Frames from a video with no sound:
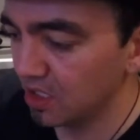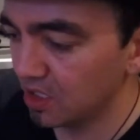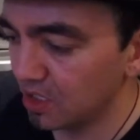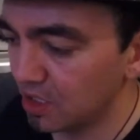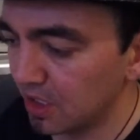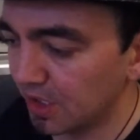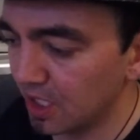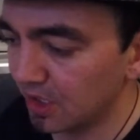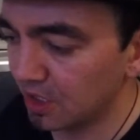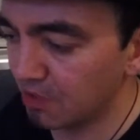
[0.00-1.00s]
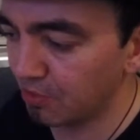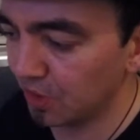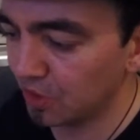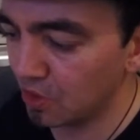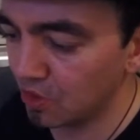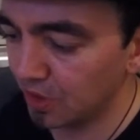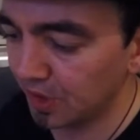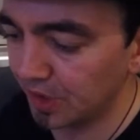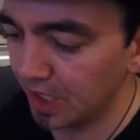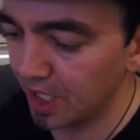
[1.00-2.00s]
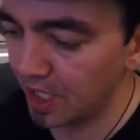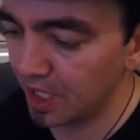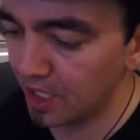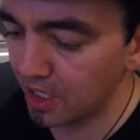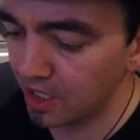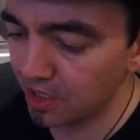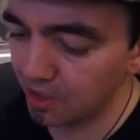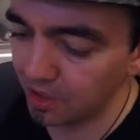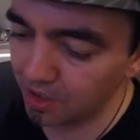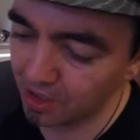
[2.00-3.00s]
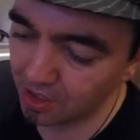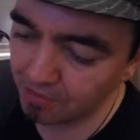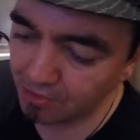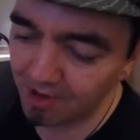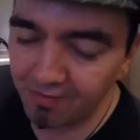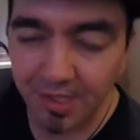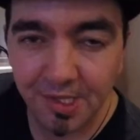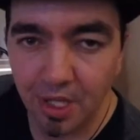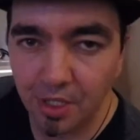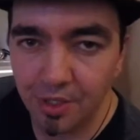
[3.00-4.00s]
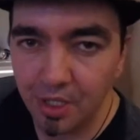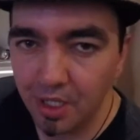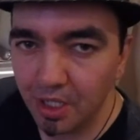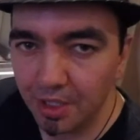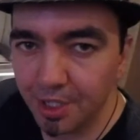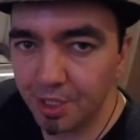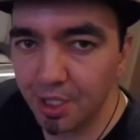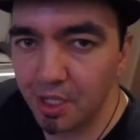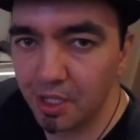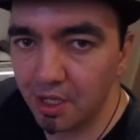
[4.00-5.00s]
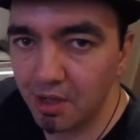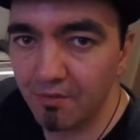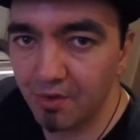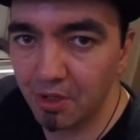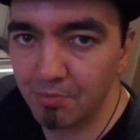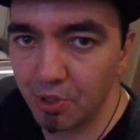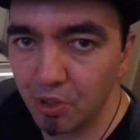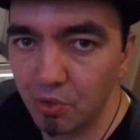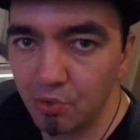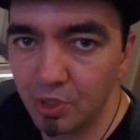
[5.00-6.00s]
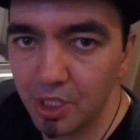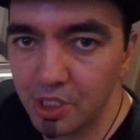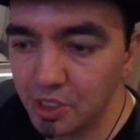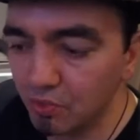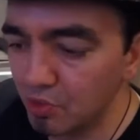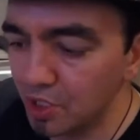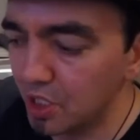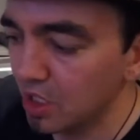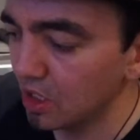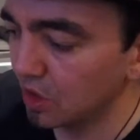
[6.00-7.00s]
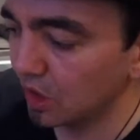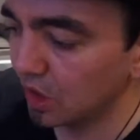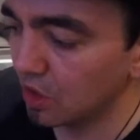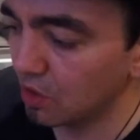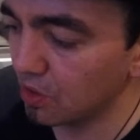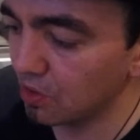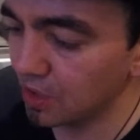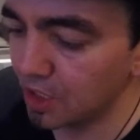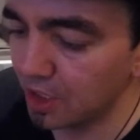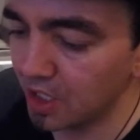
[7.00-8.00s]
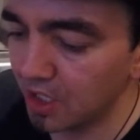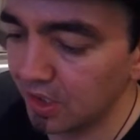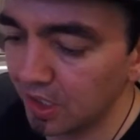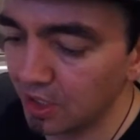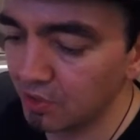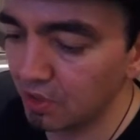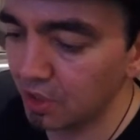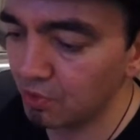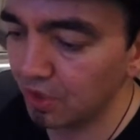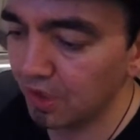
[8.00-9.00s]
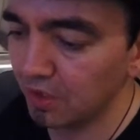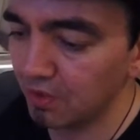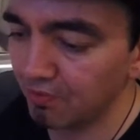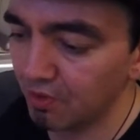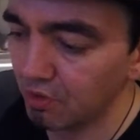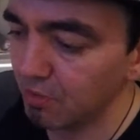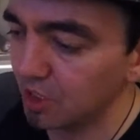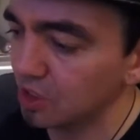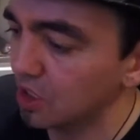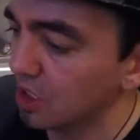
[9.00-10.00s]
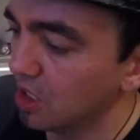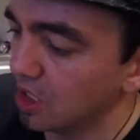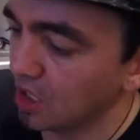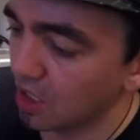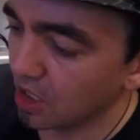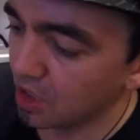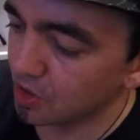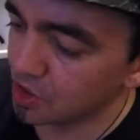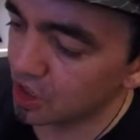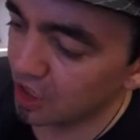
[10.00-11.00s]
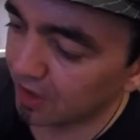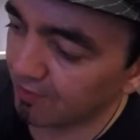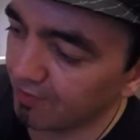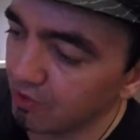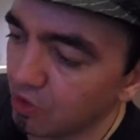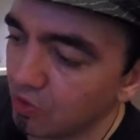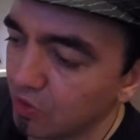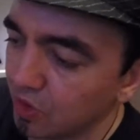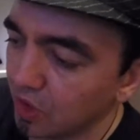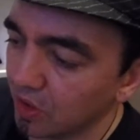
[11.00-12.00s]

In this case, a couple stores and a private seller that I have a pretty good relation with. So in that case, I trust her very much, and she has a very good